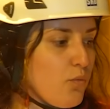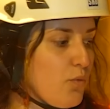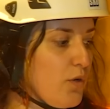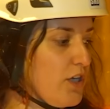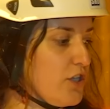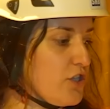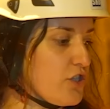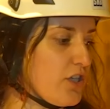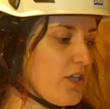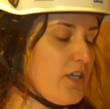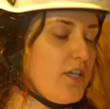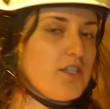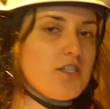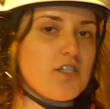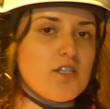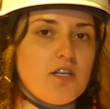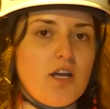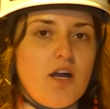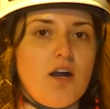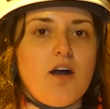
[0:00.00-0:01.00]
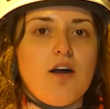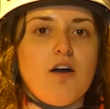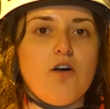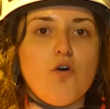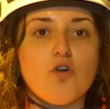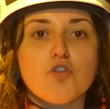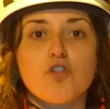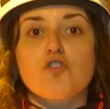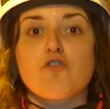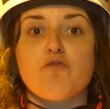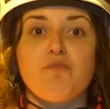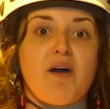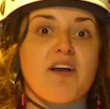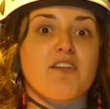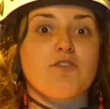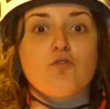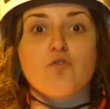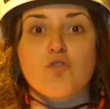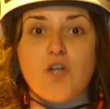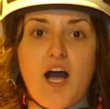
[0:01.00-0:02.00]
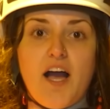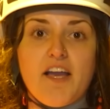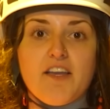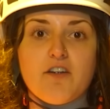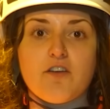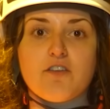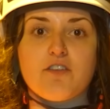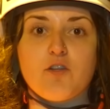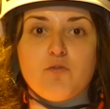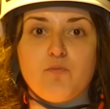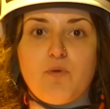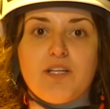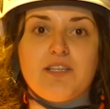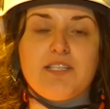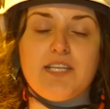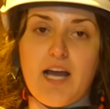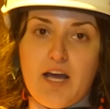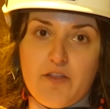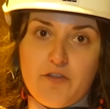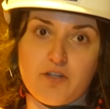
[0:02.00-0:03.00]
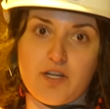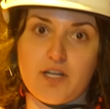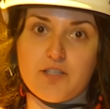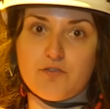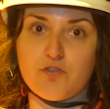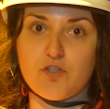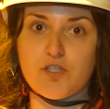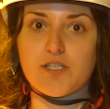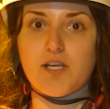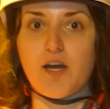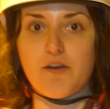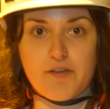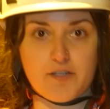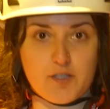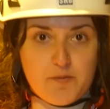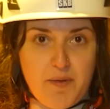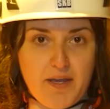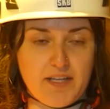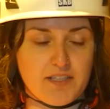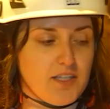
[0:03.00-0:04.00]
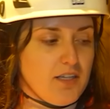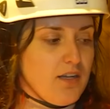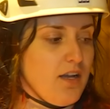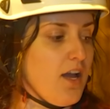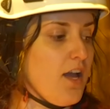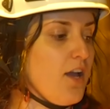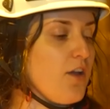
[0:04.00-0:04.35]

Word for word: which is orders of magnitude higher than what the other countries are expecting,